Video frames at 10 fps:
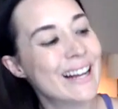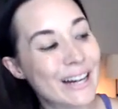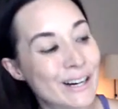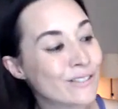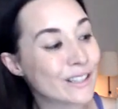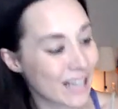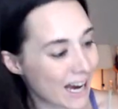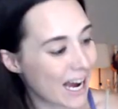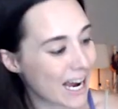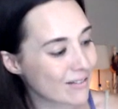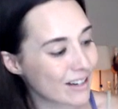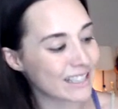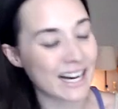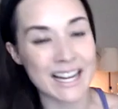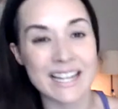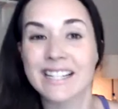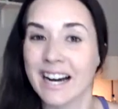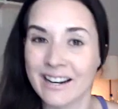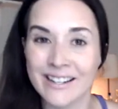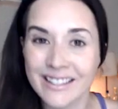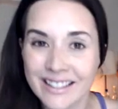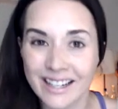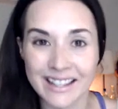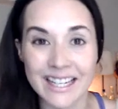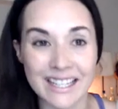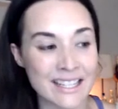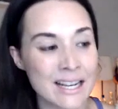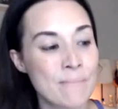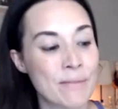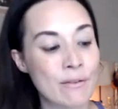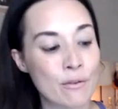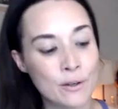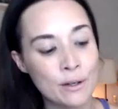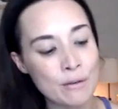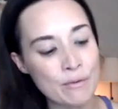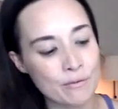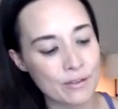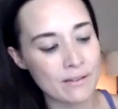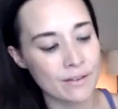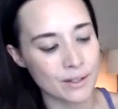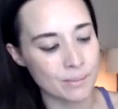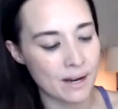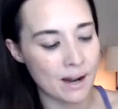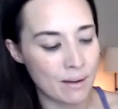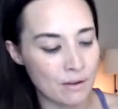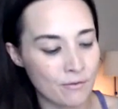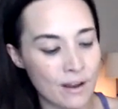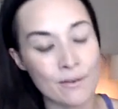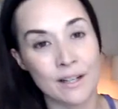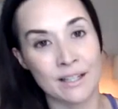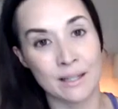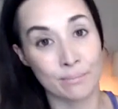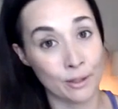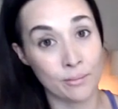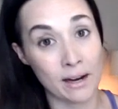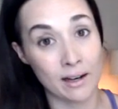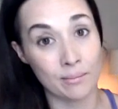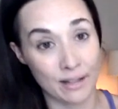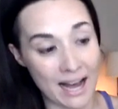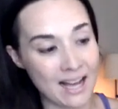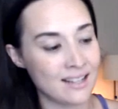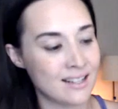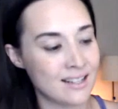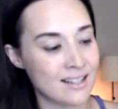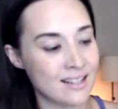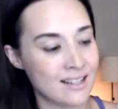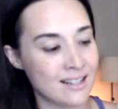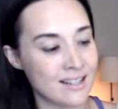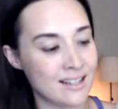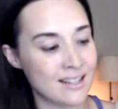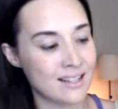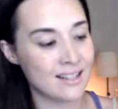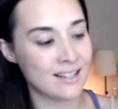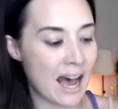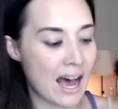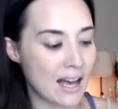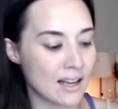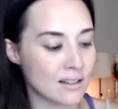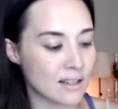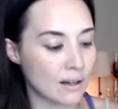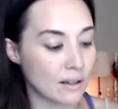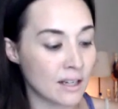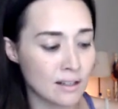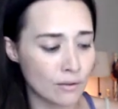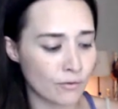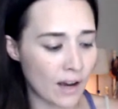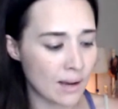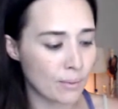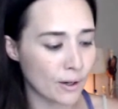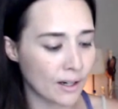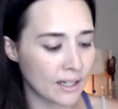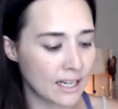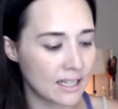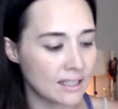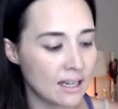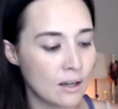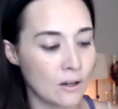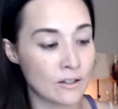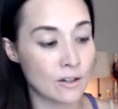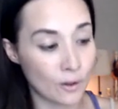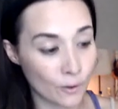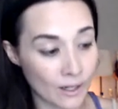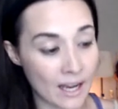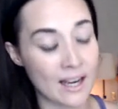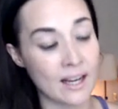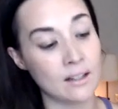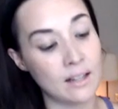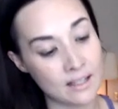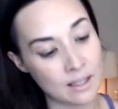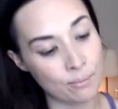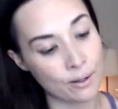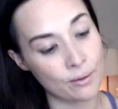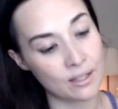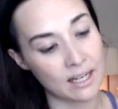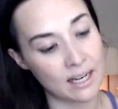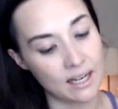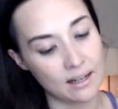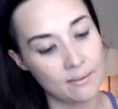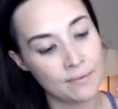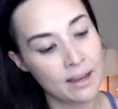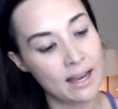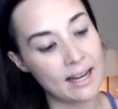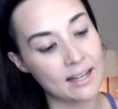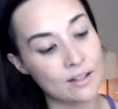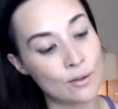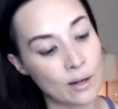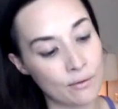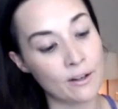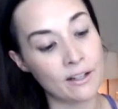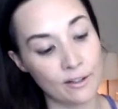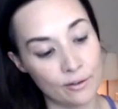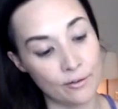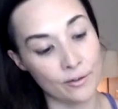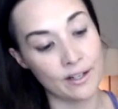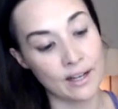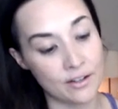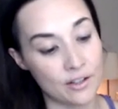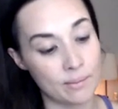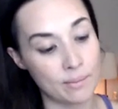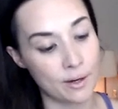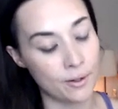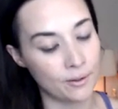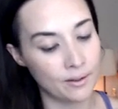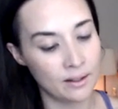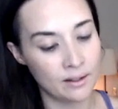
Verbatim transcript: over time, I kind of got hooked on these. They have a few different flavors, but my favorite is the Blueberry Blast. And it has tons of fiber in it. It's all organic, lots of protein. It's soy free, gluten free, non GMO,